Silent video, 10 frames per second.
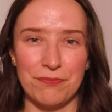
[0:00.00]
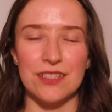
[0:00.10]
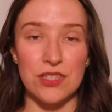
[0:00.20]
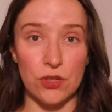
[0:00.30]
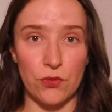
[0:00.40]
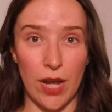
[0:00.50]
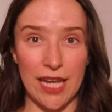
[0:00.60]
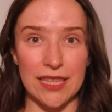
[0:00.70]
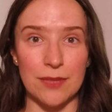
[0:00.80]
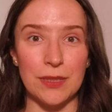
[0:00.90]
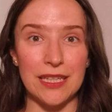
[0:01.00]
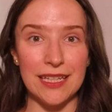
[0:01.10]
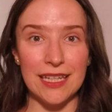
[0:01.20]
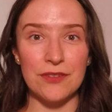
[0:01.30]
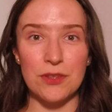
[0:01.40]
So right at the
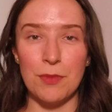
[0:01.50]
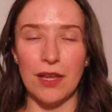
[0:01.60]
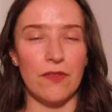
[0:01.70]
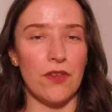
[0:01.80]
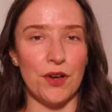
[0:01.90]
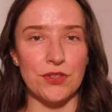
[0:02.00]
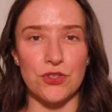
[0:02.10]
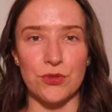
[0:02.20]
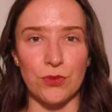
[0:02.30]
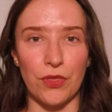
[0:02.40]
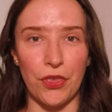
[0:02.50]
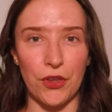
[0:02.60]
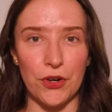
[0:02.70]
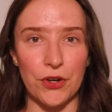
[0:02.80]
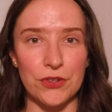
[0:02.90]
beginning of the month, on June
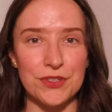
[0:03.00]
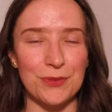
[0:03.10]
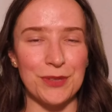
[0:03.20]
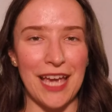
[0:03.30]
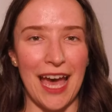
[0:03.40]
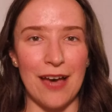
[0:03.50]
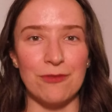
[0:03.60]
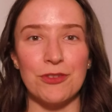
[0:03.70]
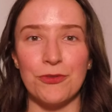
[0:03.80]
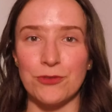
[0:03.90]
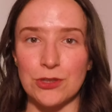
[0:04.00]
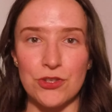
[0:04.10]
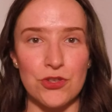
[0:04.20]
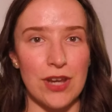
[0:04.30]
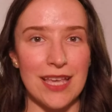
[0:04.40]
third, we have the
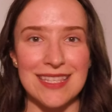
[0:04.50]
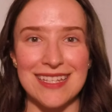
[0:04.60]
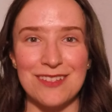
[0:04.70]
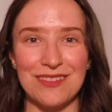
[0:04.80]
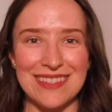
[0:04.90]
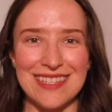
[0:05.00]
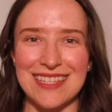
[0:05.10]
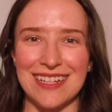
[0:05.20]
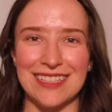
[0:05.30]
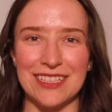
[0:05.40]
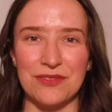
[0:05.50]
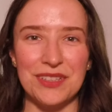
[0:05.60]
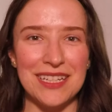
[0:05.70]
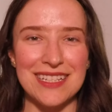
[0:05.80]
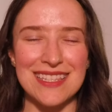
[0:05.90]
first transit with the Sun and
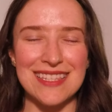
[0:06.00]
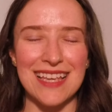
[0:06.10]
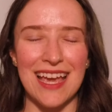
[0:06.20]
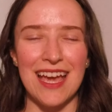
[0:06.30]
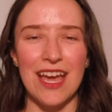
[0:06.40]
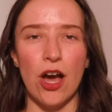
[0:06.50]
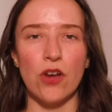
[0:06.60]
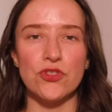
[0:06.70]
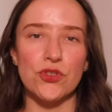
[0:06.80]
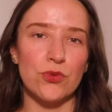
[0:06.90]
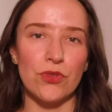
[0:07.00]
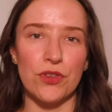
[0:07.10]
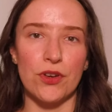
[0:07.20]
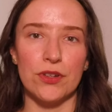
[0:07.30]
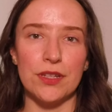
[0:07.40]
Venus. On June
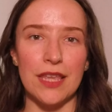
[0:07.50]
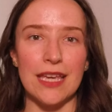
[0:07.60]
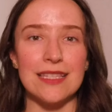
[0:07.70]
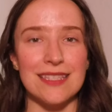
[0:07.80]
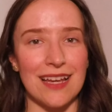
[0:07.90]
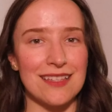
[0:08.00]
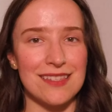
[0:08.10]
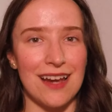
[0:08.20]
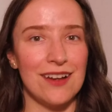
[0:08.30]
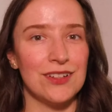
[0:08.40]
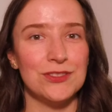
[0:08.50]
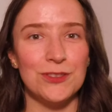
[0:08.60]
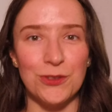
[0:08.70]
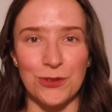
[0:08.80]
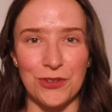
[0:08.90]
third, they sextile the
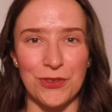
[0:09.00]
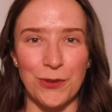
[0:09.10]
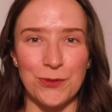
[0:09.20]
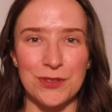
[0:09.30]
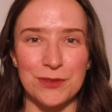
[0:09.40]
North Node.